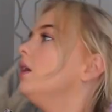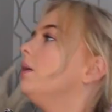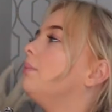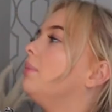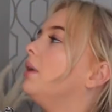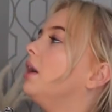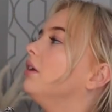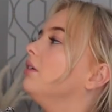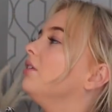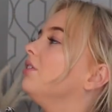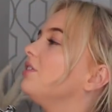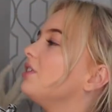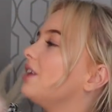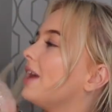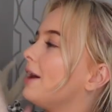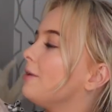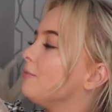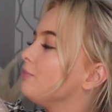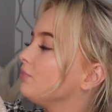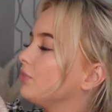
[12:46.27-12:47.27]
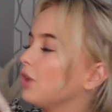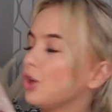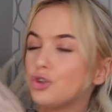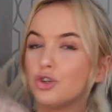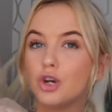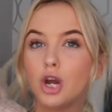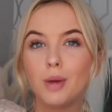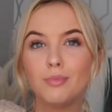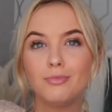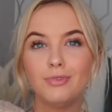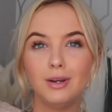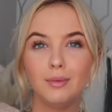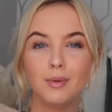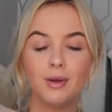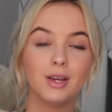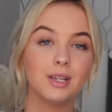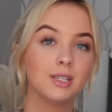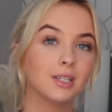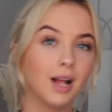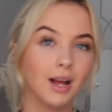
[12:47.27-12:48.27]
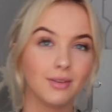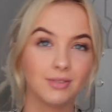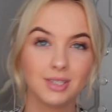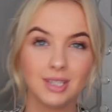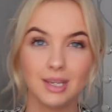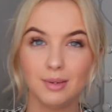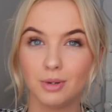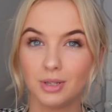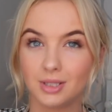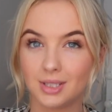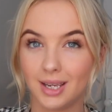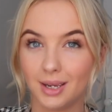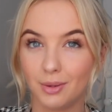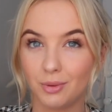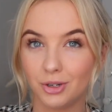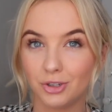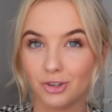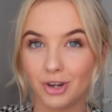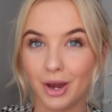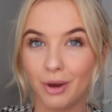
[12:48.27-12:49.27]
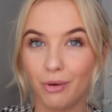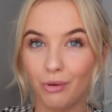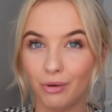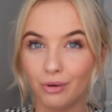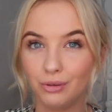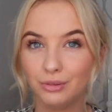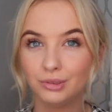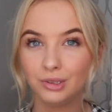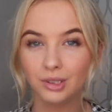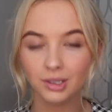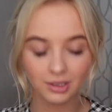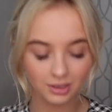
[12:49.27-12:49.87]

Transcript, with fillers: But yeah, not sure how I'm feeling about this. I'll have to see what it's like when I try it on.